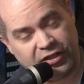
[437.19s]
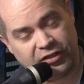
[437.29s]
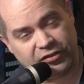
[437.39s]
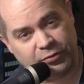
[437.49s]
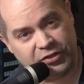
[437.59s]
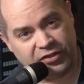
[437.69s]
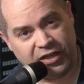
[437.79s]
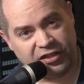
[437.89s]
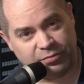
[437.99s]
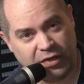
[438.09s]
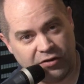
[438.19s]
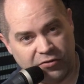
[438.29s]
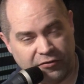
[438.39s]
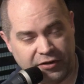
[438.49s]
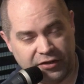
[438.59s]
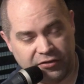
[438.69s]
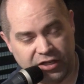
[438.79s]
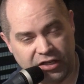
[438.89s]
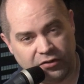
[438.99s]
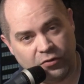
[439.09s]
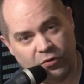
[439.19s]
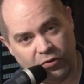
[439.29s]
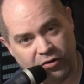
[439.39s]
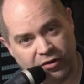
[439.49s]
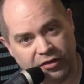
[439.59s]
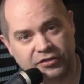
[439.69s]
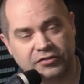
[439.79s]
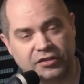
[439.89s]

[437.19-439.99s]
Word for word: get a switch that has power over Ethernet or